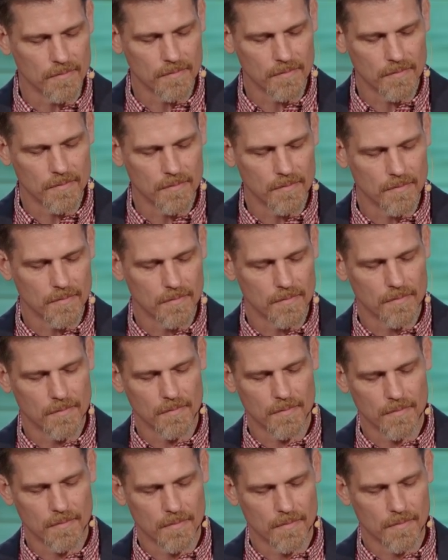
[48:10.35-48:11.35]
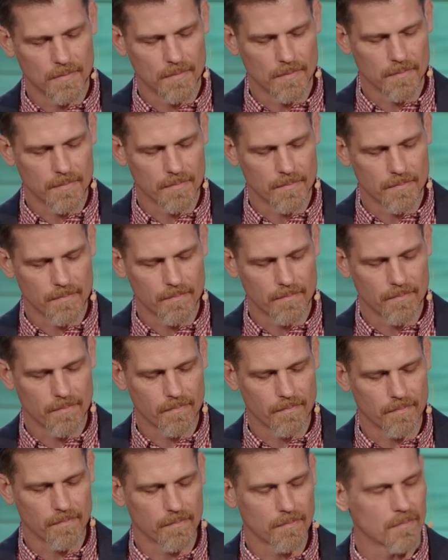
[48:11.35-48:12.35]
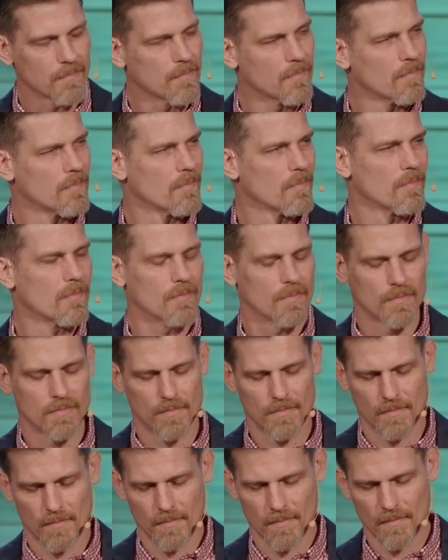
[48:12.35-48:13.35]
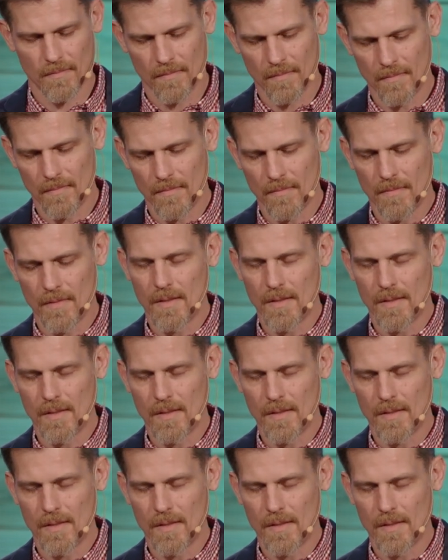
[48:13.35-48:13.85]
Nothing is said.